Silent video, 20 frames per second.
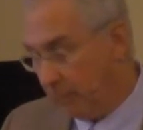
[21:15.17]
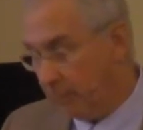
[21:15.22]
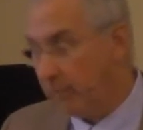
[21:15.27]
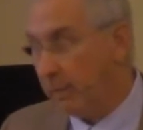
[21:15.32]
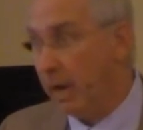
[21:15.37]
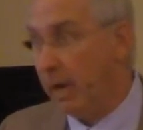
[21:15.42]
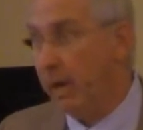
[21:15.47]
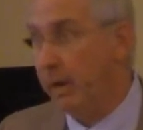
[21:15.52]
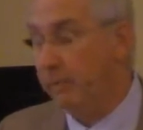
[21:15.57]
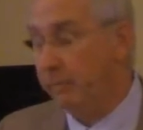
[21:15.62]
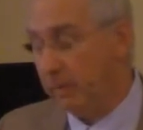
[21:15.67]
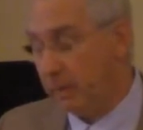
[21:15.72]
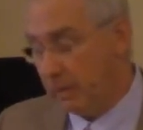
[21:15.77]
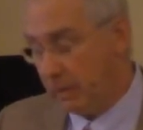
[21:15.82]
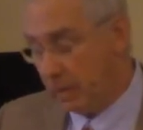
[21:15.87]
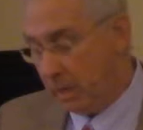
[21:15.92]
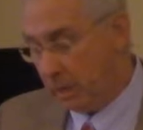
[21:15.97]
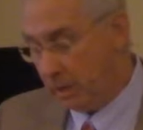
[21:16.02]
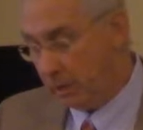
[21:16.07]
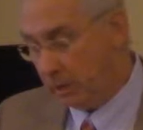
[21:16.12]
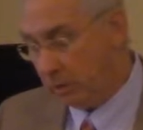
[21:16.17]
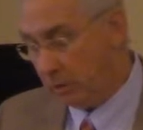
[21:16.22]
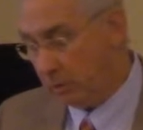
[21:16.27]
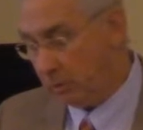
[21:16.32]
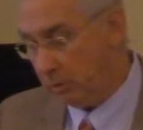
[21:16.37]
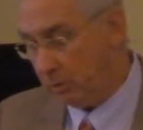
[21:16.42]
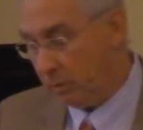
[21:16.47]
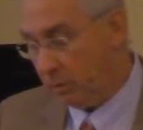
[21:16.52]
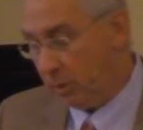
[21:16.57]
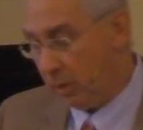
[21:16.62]
arrived,
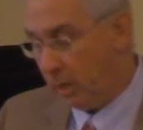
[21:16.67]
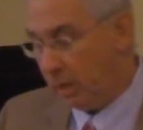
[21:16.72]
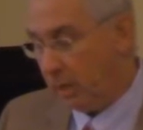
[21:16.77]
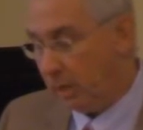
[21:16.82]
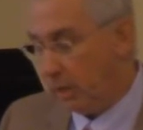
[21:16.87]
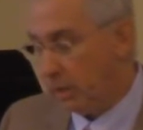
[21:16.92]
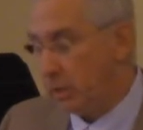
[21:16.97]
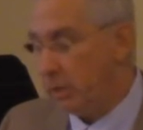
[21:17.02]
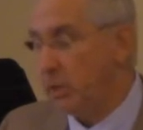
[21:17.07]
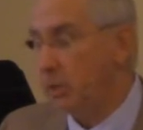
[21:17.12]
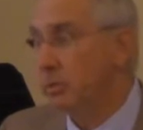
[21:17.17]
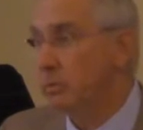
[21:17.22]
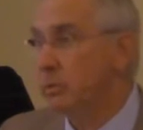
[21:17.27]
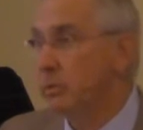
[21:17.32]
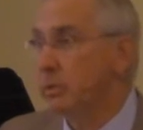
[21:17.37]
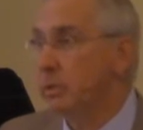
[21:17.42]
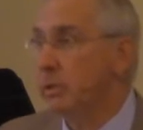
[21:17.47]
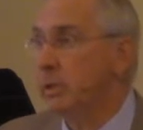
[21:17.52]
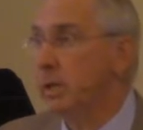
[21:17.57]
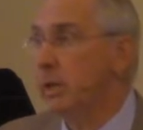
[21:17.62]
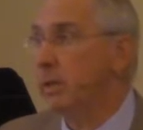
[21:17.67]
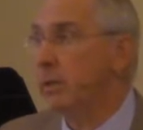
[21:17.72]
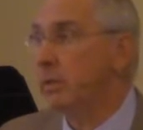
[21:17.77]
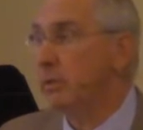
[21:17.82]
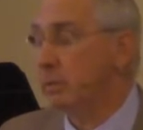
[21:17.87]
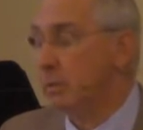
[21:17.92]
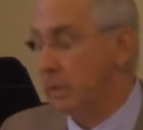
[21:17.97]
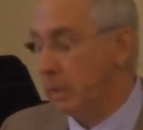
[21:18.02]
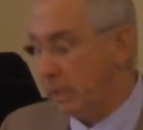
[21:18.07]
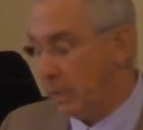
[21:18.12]
to use
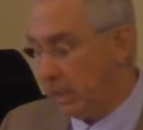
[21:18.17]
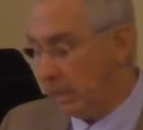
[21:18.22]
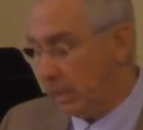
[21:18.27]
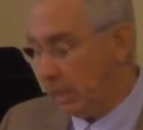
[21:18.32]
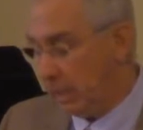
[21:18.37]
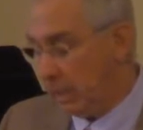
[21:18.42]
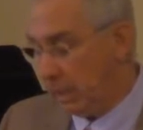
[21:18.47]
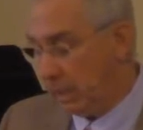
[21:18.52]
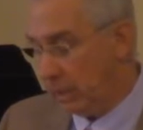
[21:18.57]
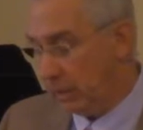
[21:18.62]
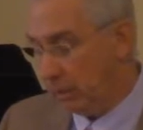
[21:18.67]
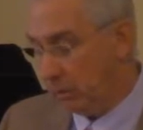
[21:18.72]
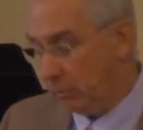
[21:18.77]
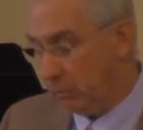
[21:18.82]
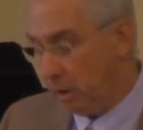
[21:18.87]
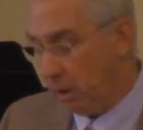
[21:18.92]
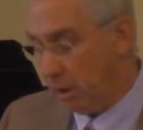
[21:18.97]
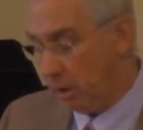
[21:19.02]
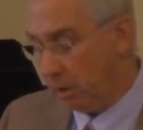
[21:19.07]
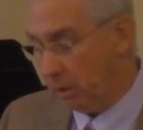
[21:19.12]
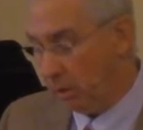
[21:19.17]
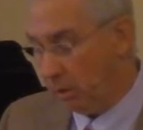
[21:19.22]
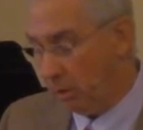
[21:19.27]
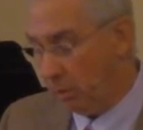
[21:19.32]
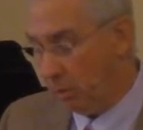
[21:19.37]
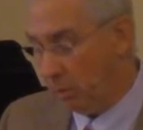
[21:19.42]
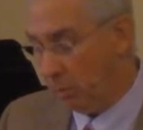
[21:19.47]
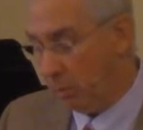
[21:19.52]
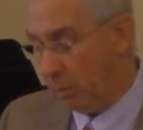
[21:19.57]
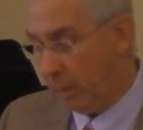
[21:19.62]
authority in the wrong
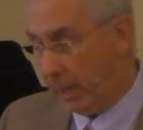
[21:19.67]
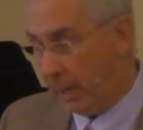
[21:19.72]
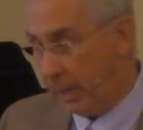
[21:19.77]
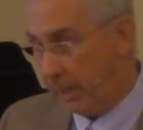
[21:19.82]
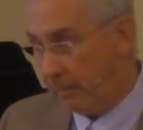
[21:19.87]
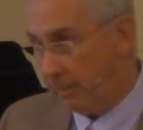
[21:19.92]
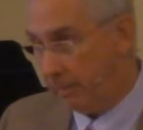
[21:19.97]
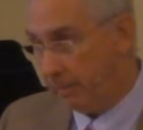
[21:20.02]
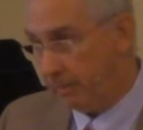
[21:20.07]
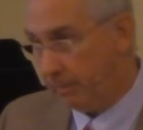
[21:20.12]
way.